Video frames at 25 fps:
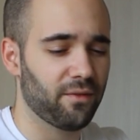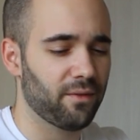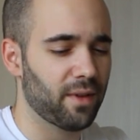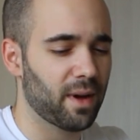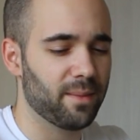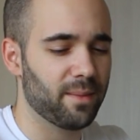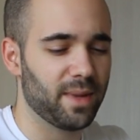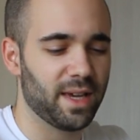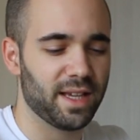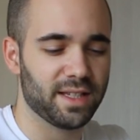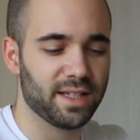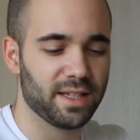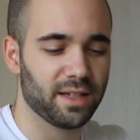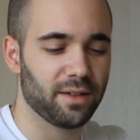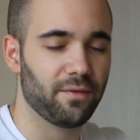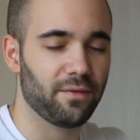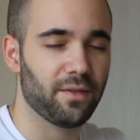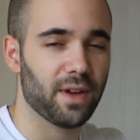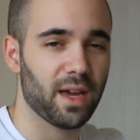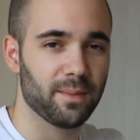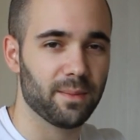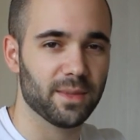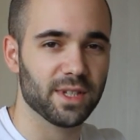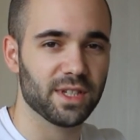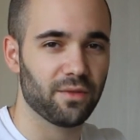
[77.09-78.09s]
amazing
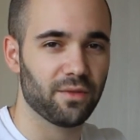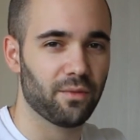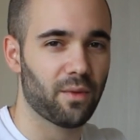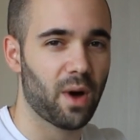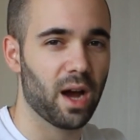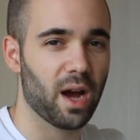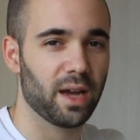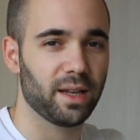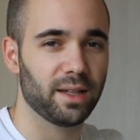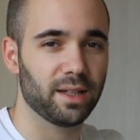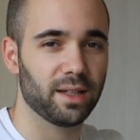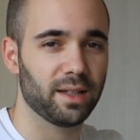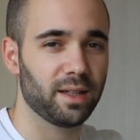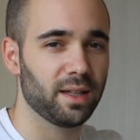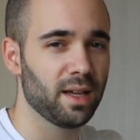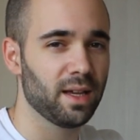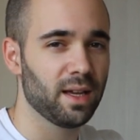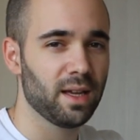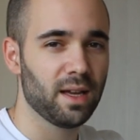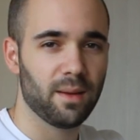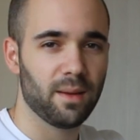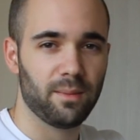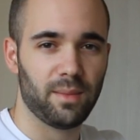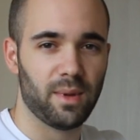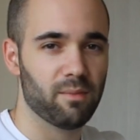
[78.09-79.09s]
famous wine that
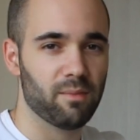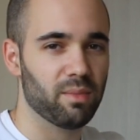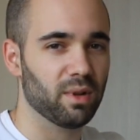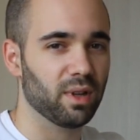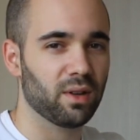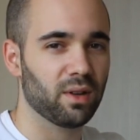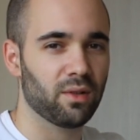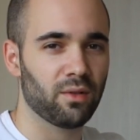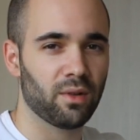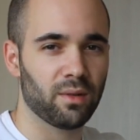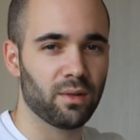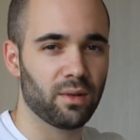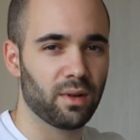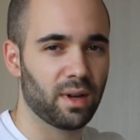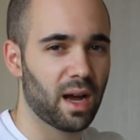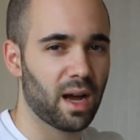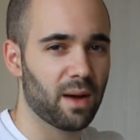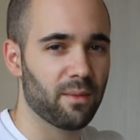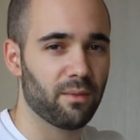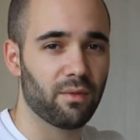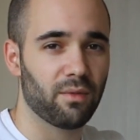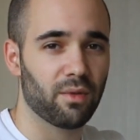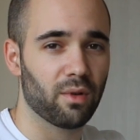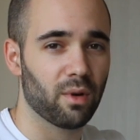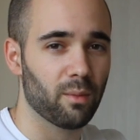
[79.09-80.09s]
people
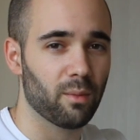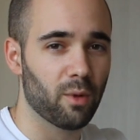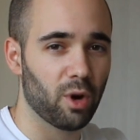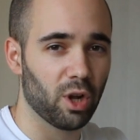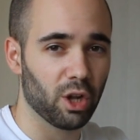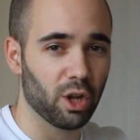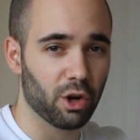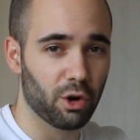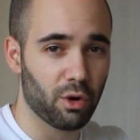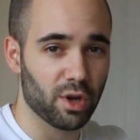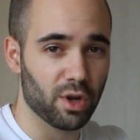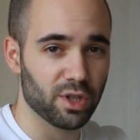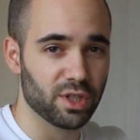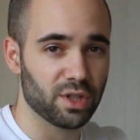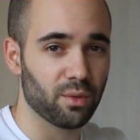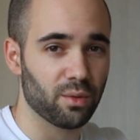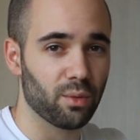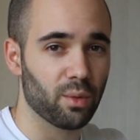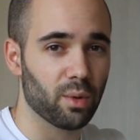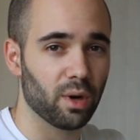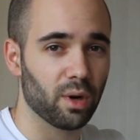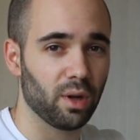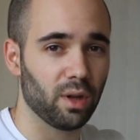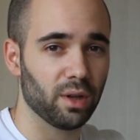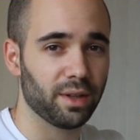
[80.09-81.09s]
come from all across the
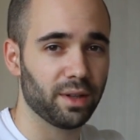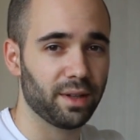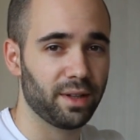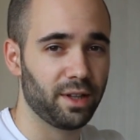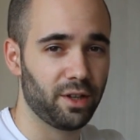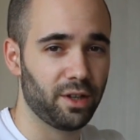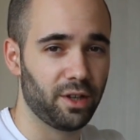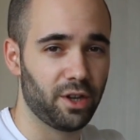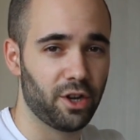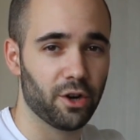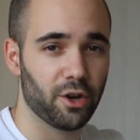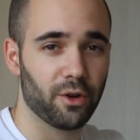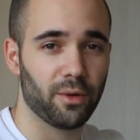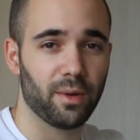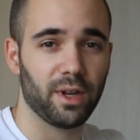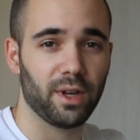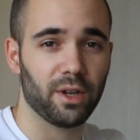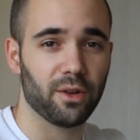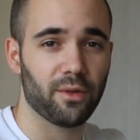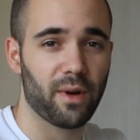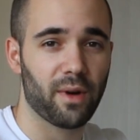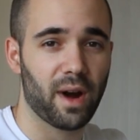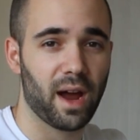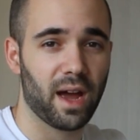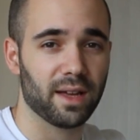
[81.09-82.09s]
world here in
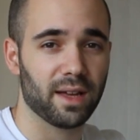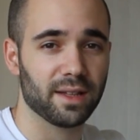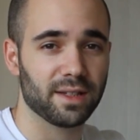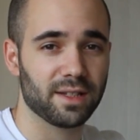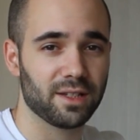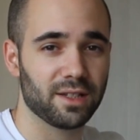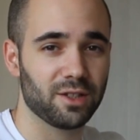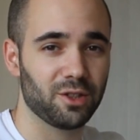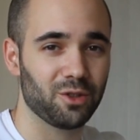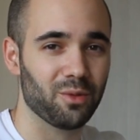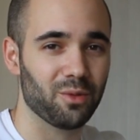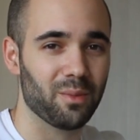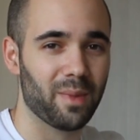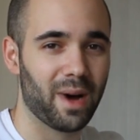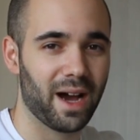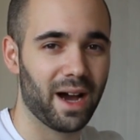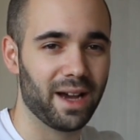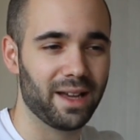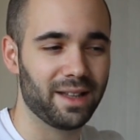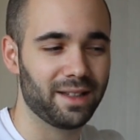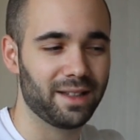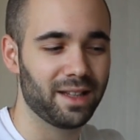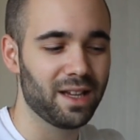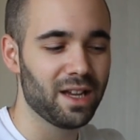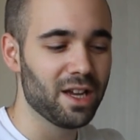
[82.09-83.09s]
Rajac to buy
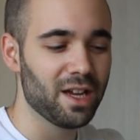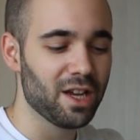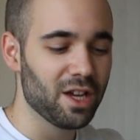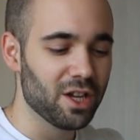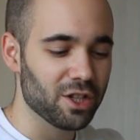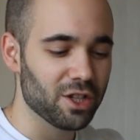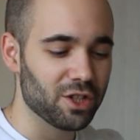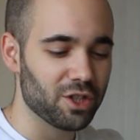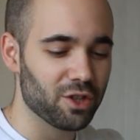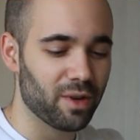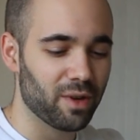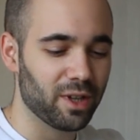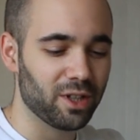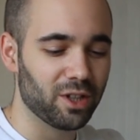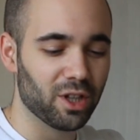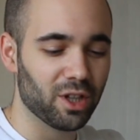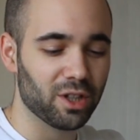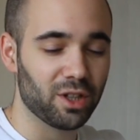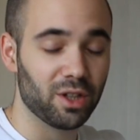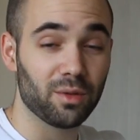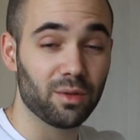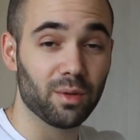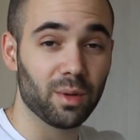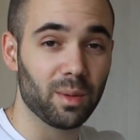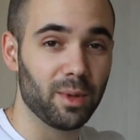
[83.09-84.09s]
it so i
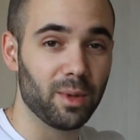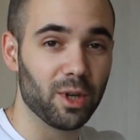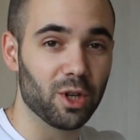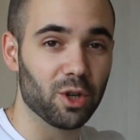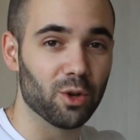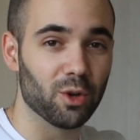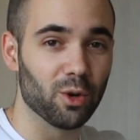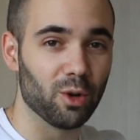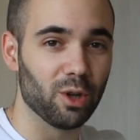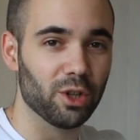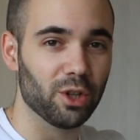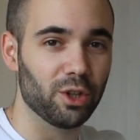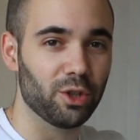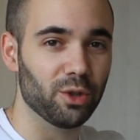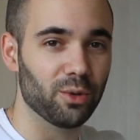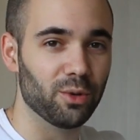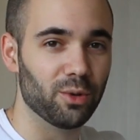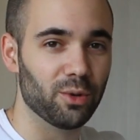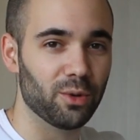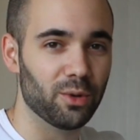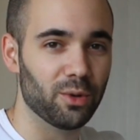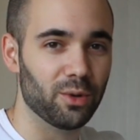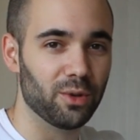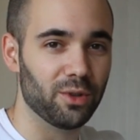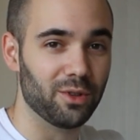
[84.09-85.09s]
thought it would be cool
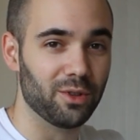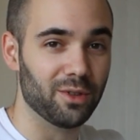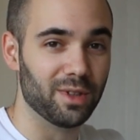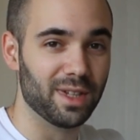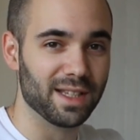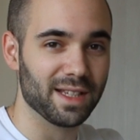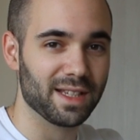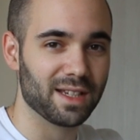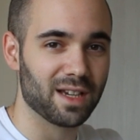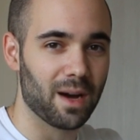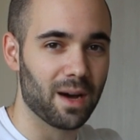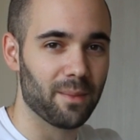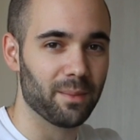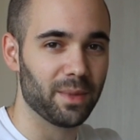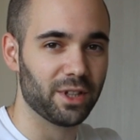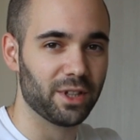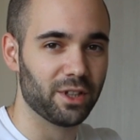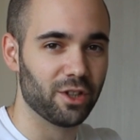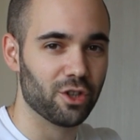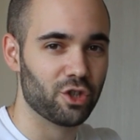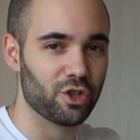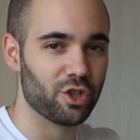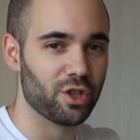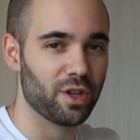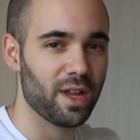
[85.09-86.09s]
to do this
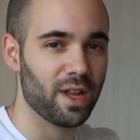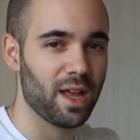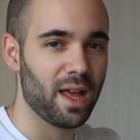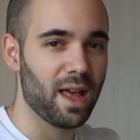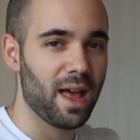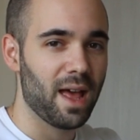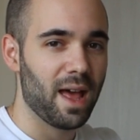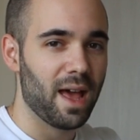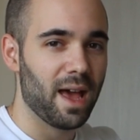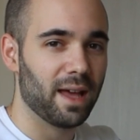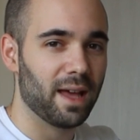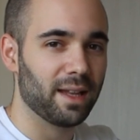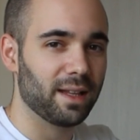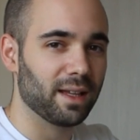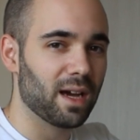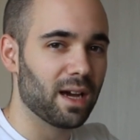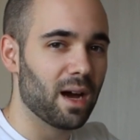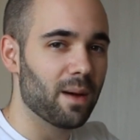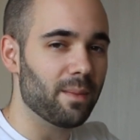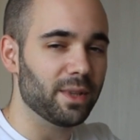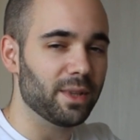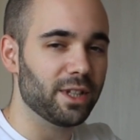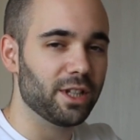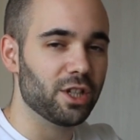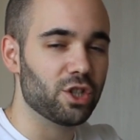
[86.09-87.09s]
competition and the
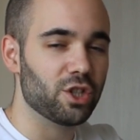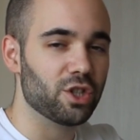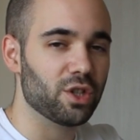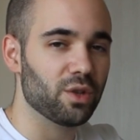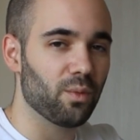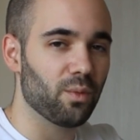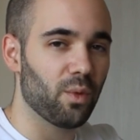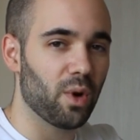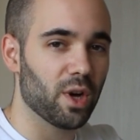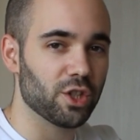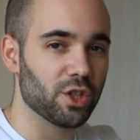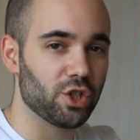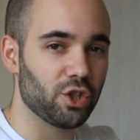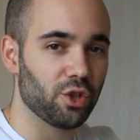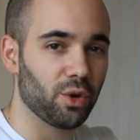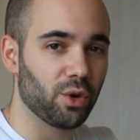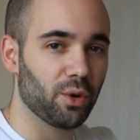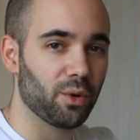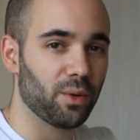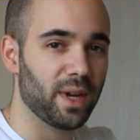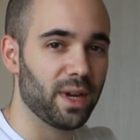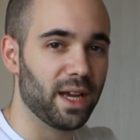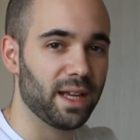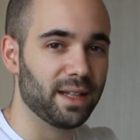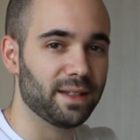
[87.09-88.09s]
competition was to
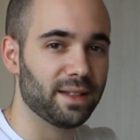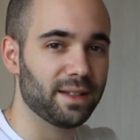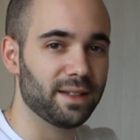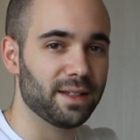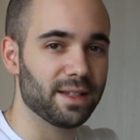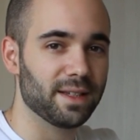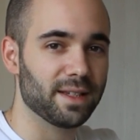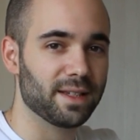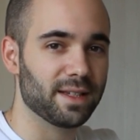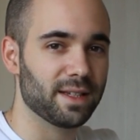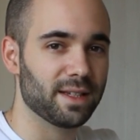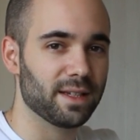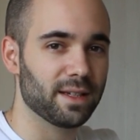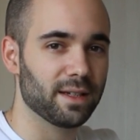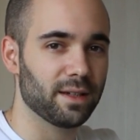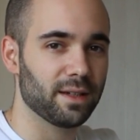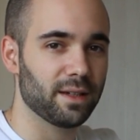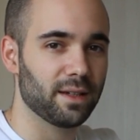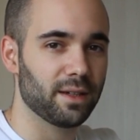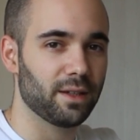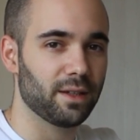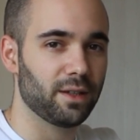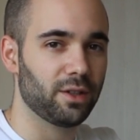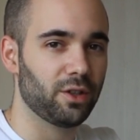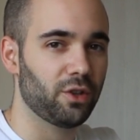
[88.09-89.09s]
create this
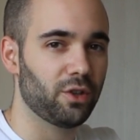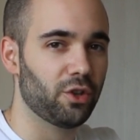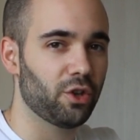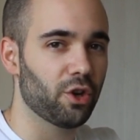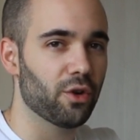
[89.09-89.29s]
uh,